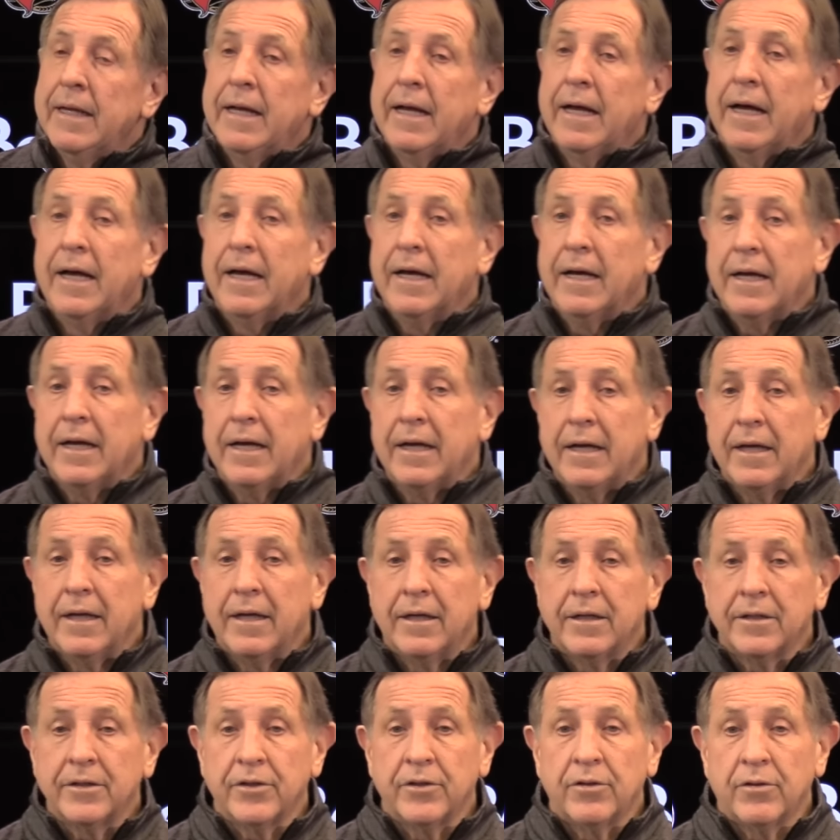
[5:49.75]

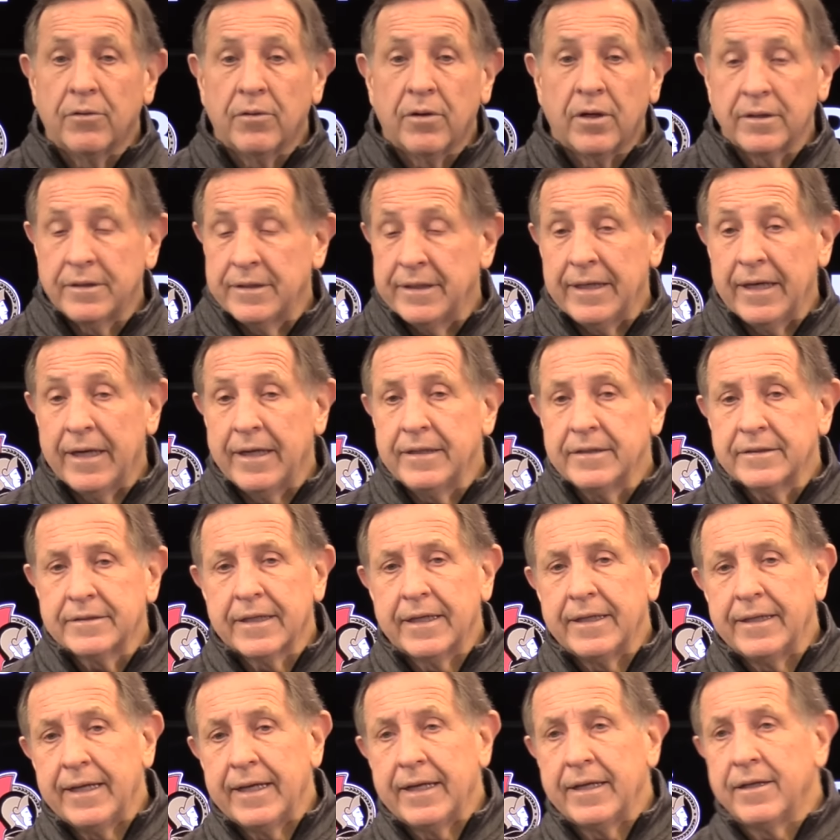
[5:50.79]
uh, you know, on the ice,
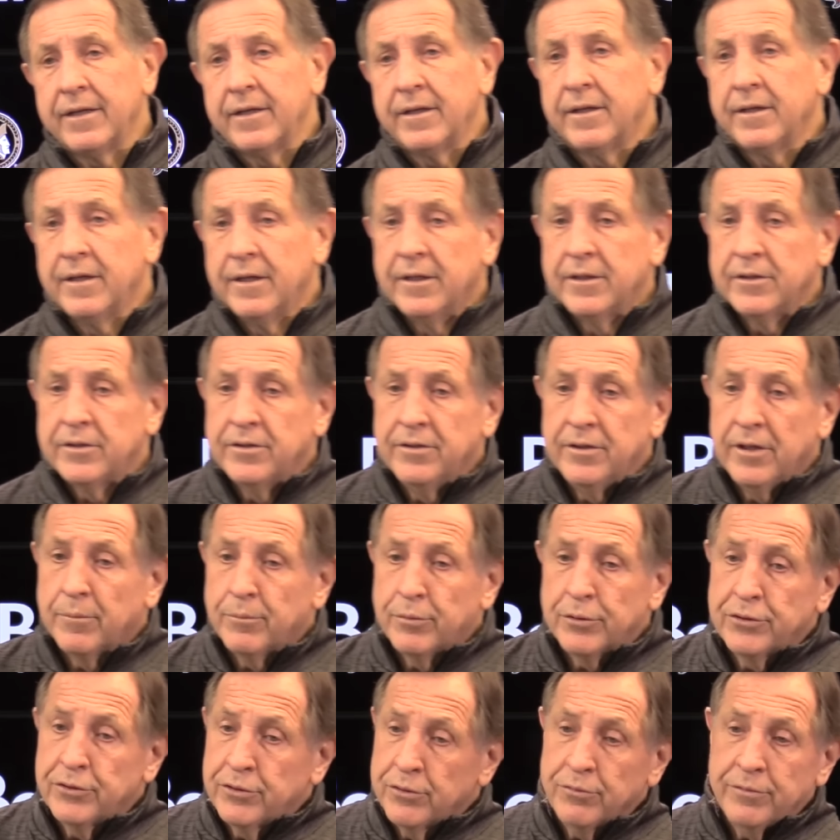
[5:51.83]
and then
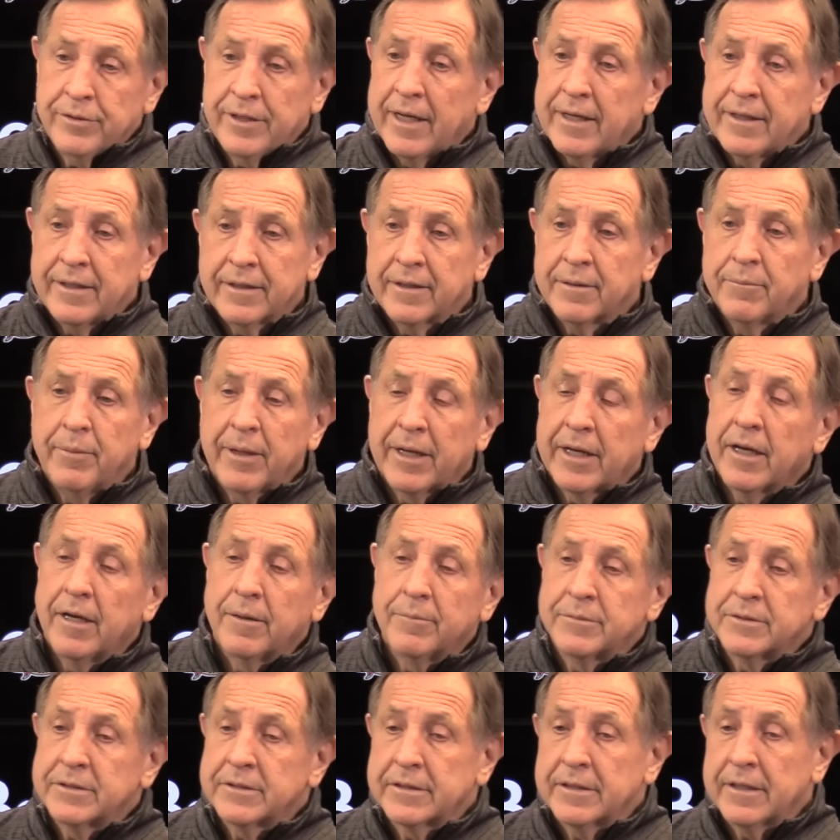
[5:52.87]
number two, then it
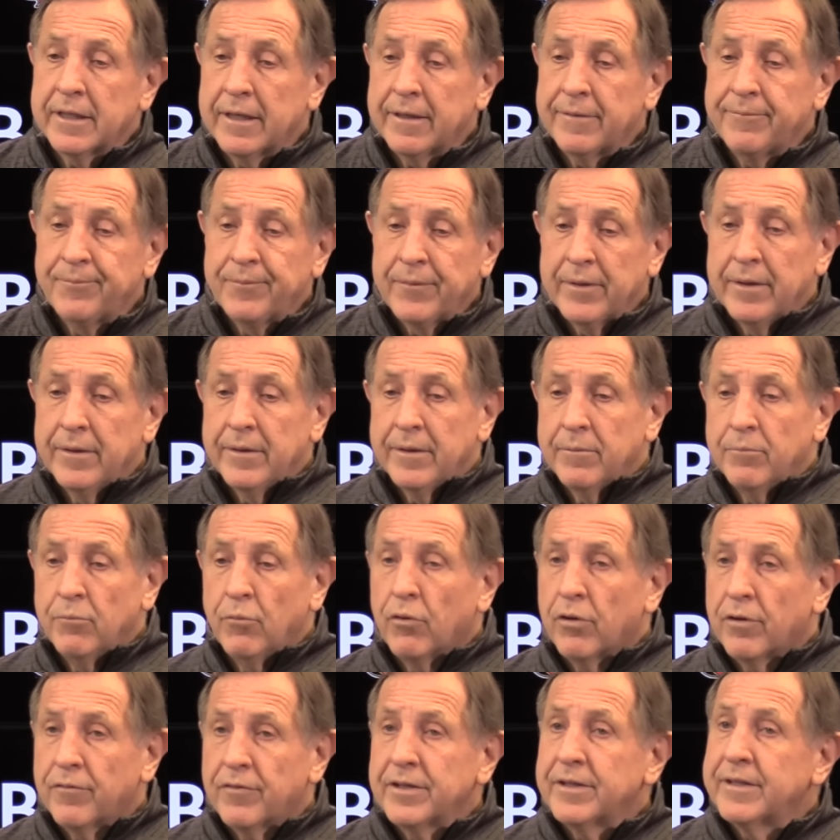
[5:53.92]
becomes uh,
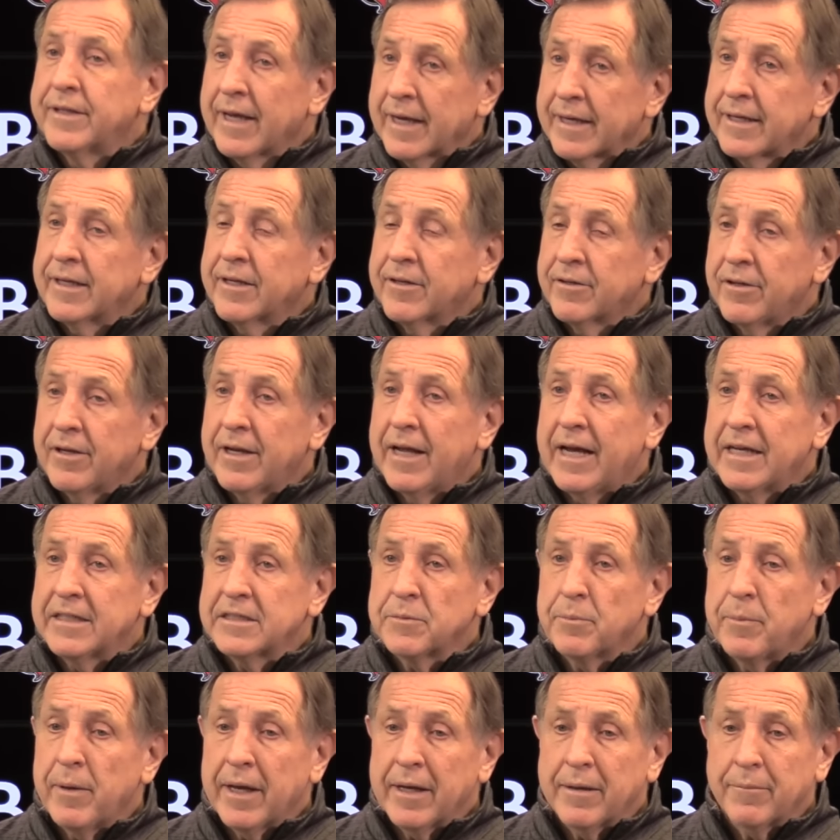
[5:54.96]
more of a technical
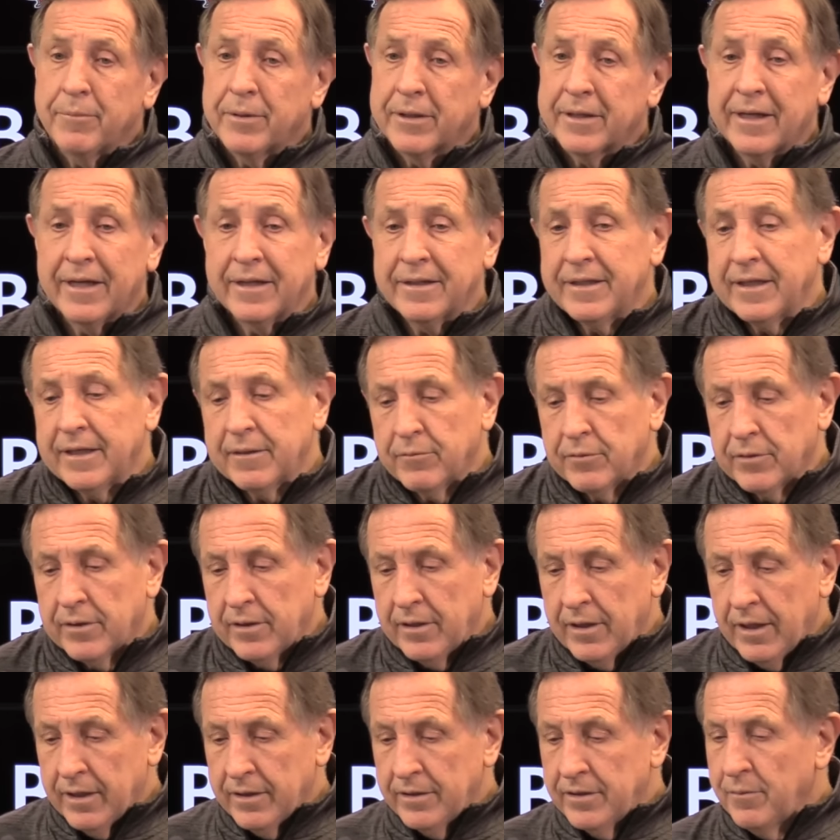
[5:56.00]
aspect. But I think with a
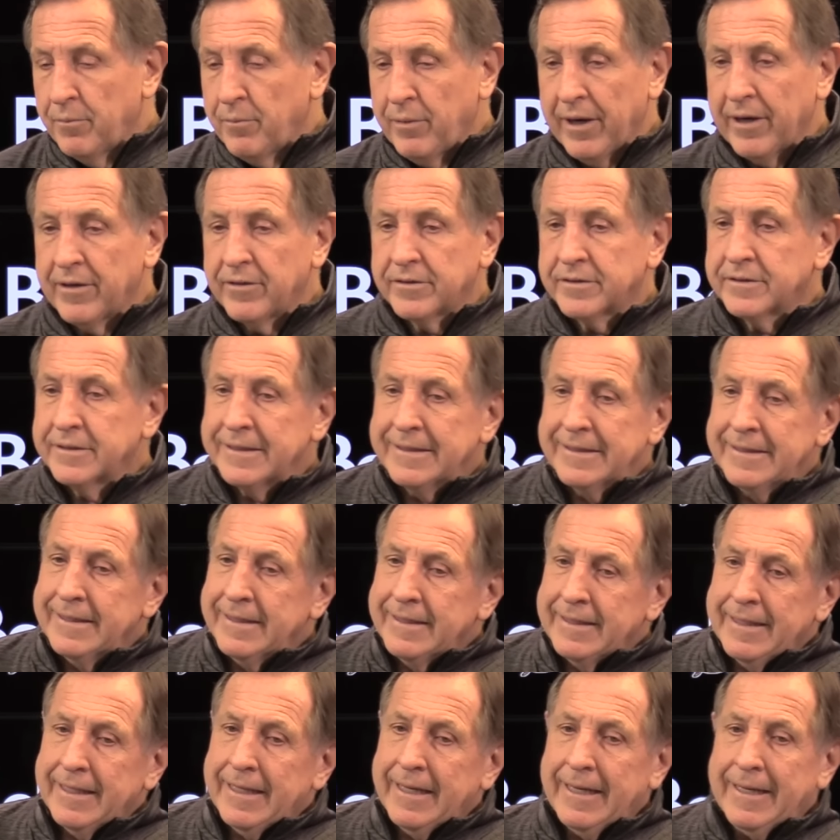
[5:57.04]
lot of the players,
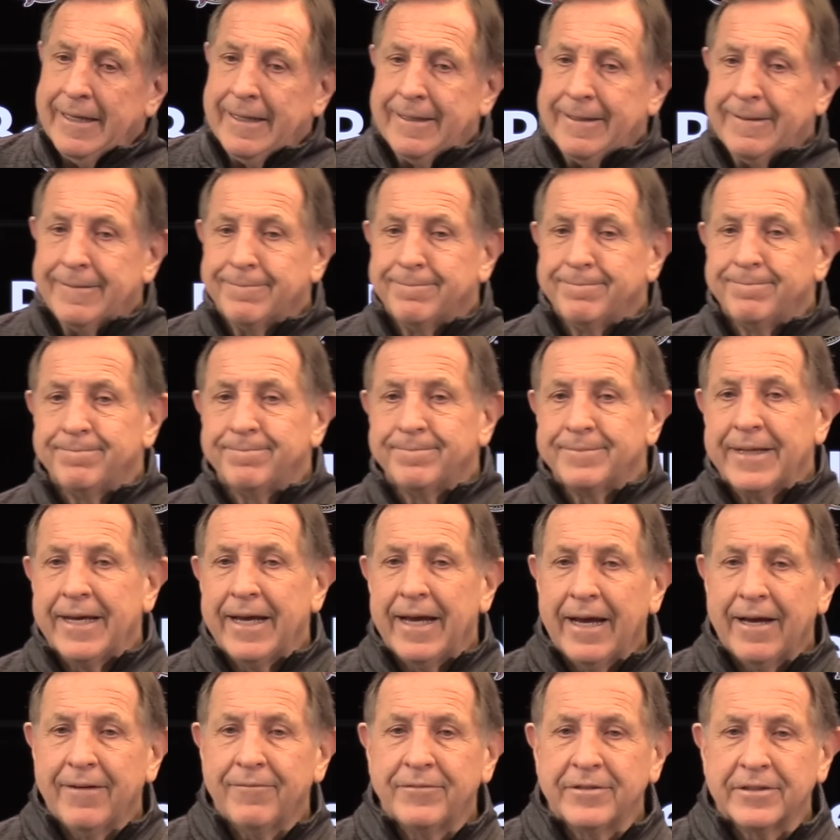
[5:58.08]
um, they
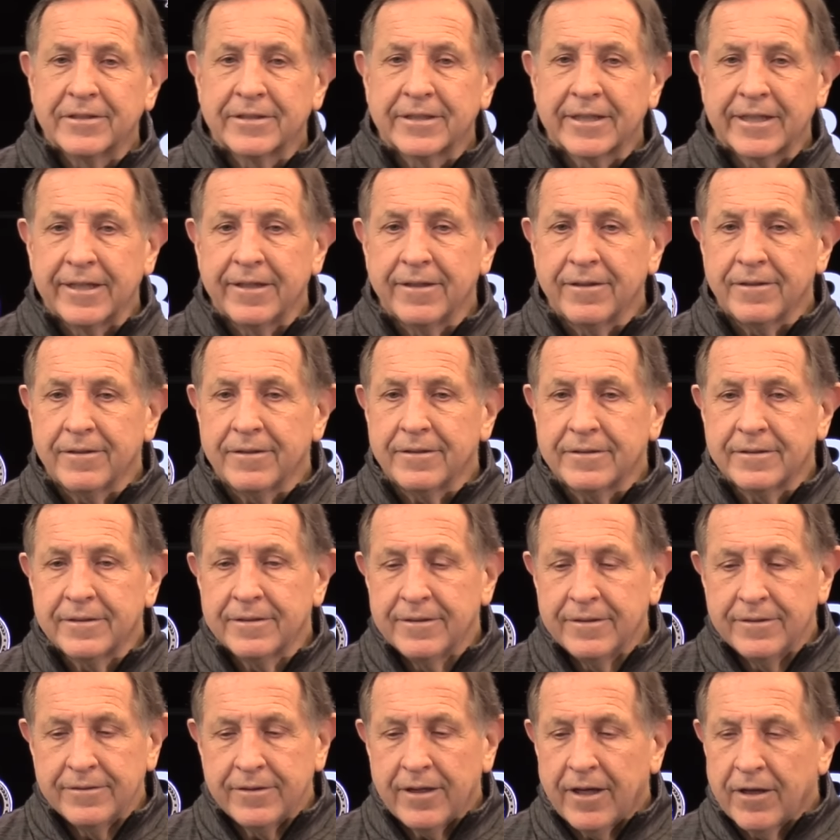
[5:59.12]
have the skills,
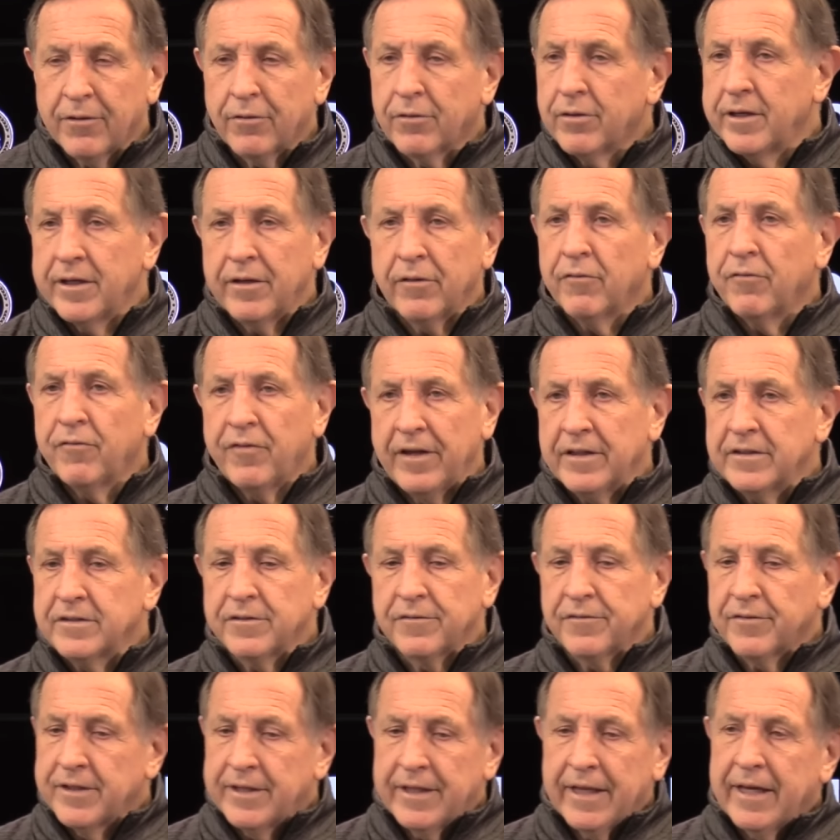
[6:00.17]
not only
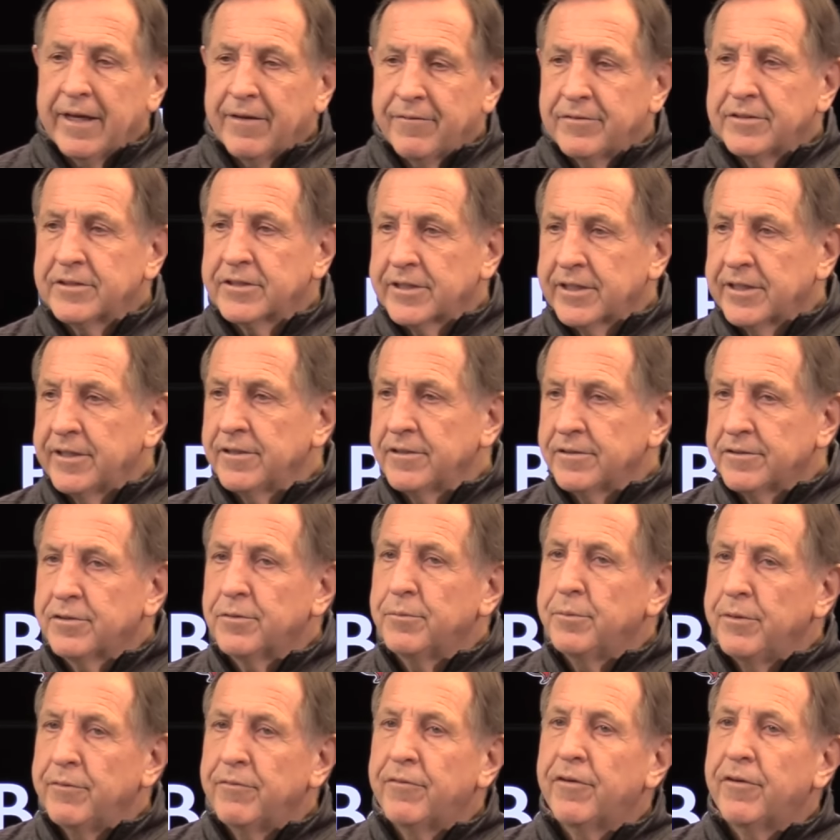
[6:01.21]
offensively, they have the skills to be